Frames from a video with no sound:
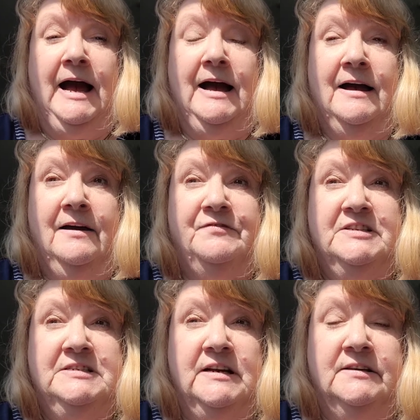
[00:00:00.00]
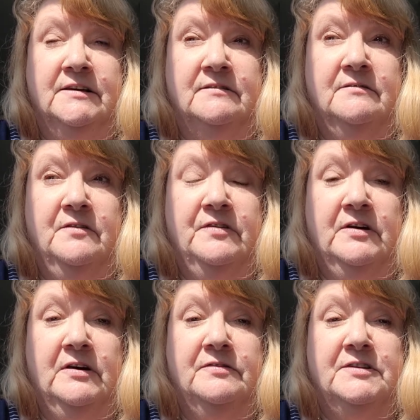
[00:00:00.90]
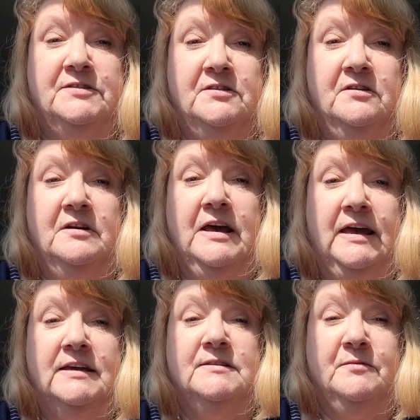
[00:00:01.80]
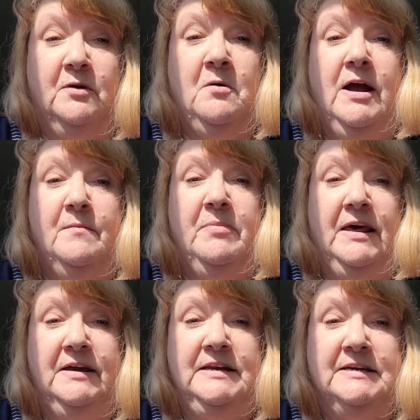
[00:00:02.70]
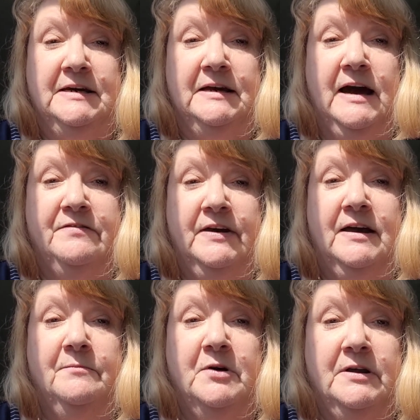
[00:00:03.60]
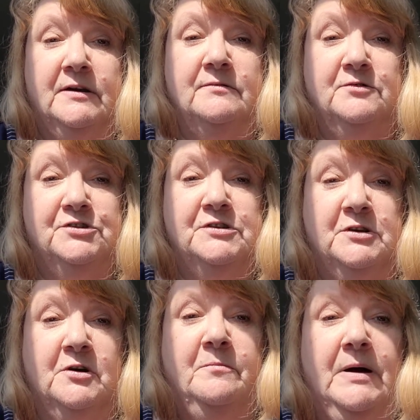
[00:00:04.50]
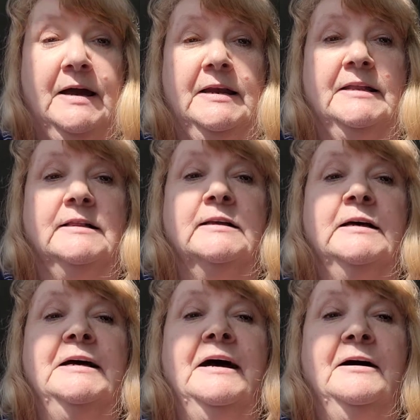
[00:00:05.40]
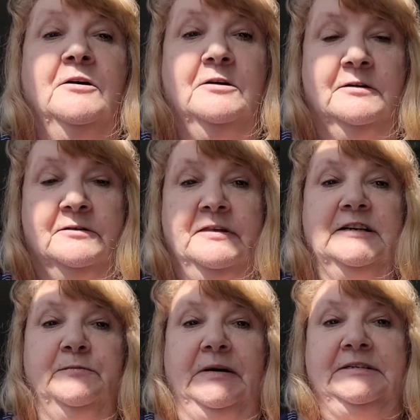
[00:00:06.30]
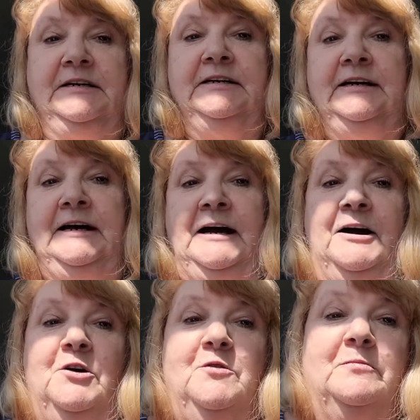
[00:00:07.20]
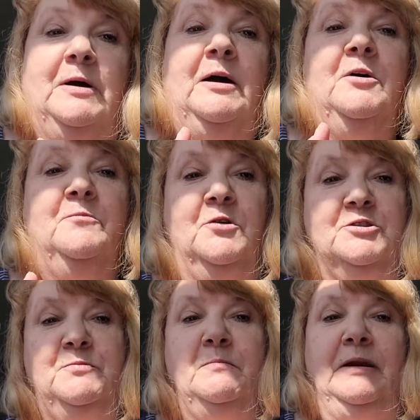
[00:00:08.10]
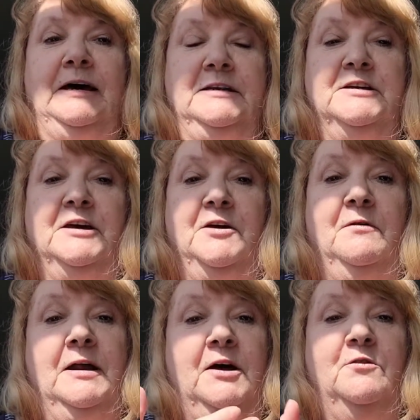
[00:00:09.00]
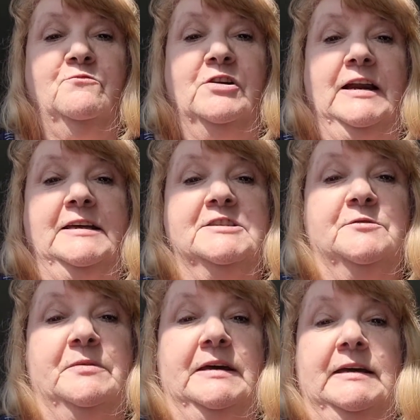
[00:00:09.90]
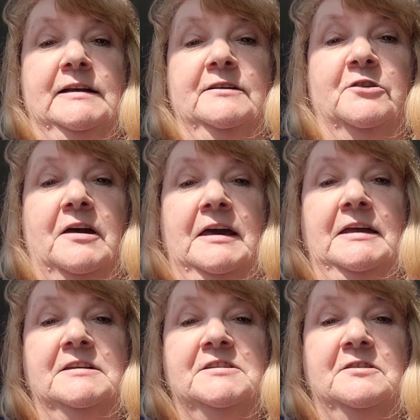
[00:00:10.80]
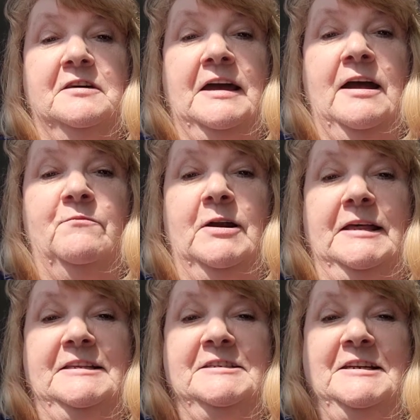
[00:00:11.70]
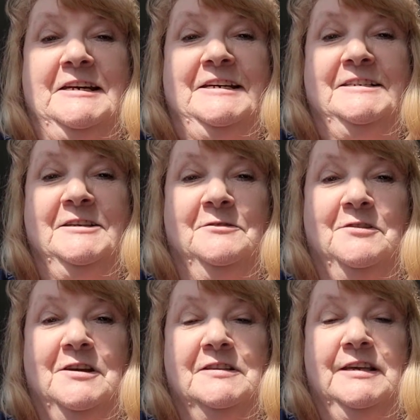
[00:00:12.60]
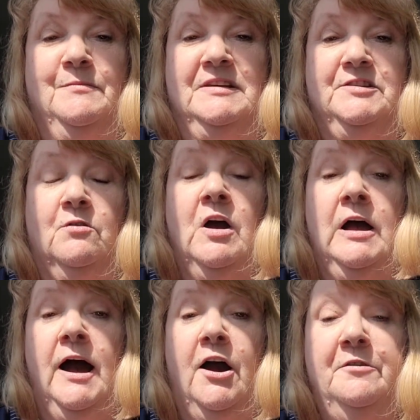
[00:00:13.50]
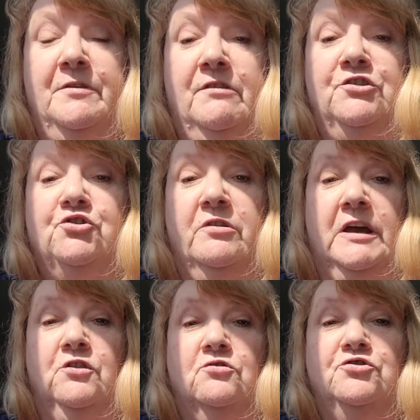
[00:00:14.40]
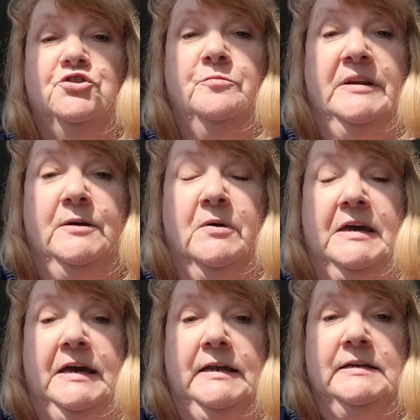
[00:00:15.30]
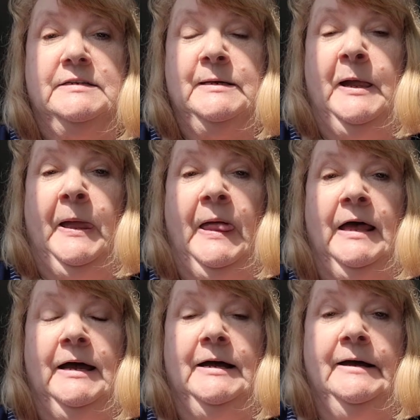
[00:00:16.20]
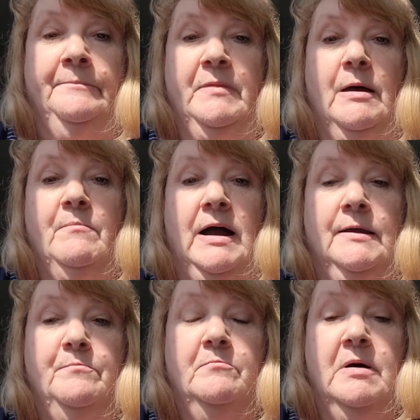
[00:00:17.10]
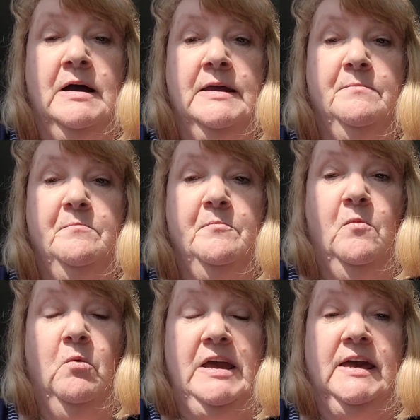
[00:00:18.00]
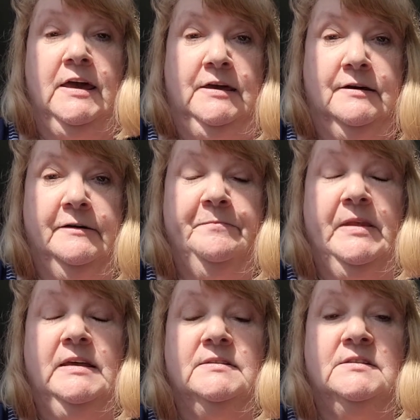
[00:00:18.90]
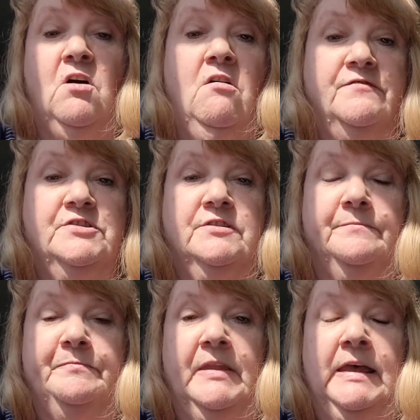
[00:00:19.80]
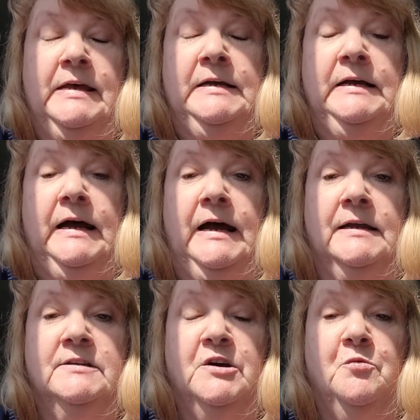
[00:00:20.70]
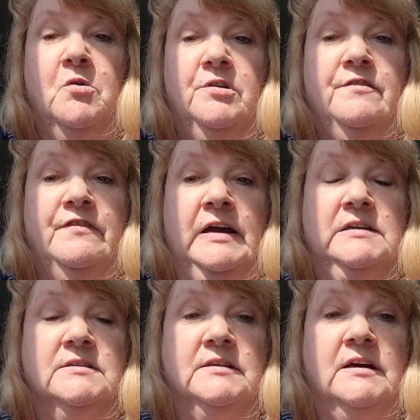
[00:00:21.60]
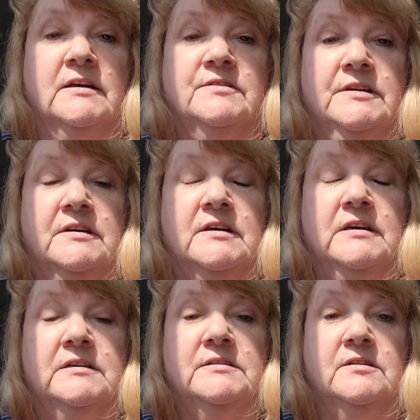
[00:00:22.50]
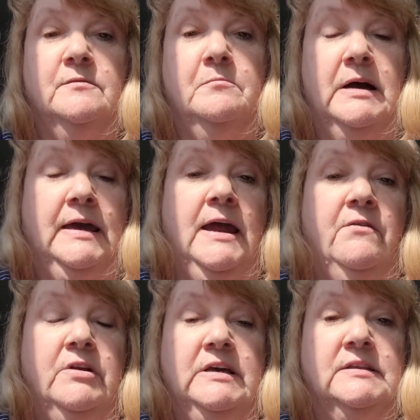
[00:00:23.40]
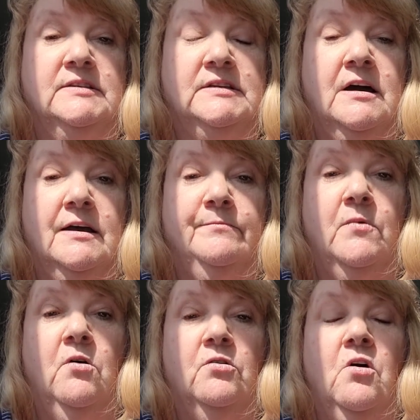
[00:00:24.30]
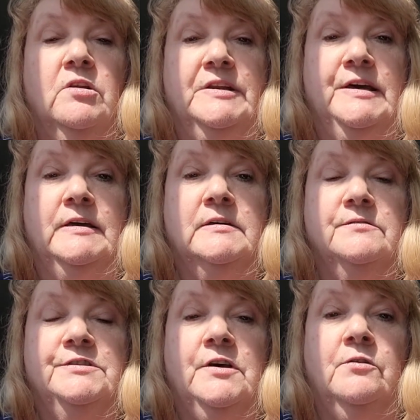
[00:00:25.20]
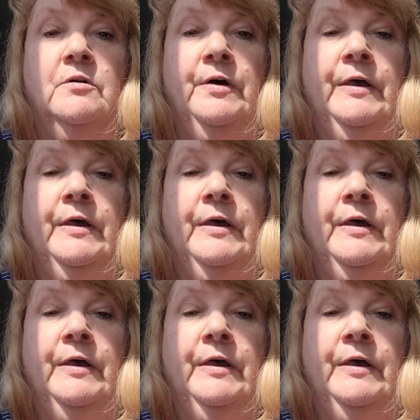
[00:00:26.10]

I have to tell you that the sun is quite blinding. I think I'm gonna just come back a little. Oh, that's better. I hope not to be blinding you. I hope really to be looking into the camera lens today so that you can see me. So I hope you're enjoying your Jubilee weekend. My week here, it's half term, and one of the factors that I consider is that my carer needs time on holiday. So